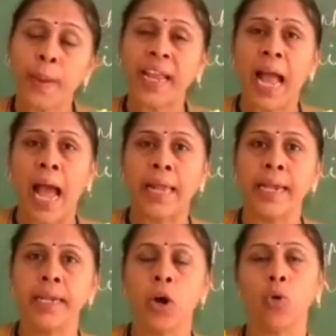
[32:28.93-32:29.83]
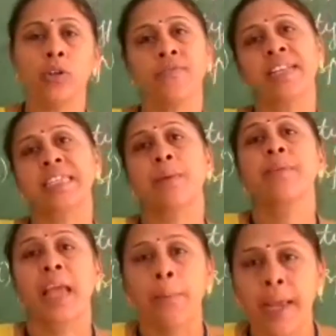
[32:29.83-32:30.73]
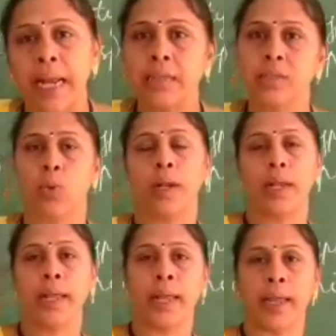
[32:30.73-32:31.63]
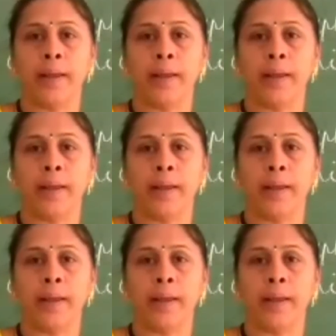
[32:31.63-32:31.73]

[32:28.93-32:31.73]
be carried out with some chemicals only.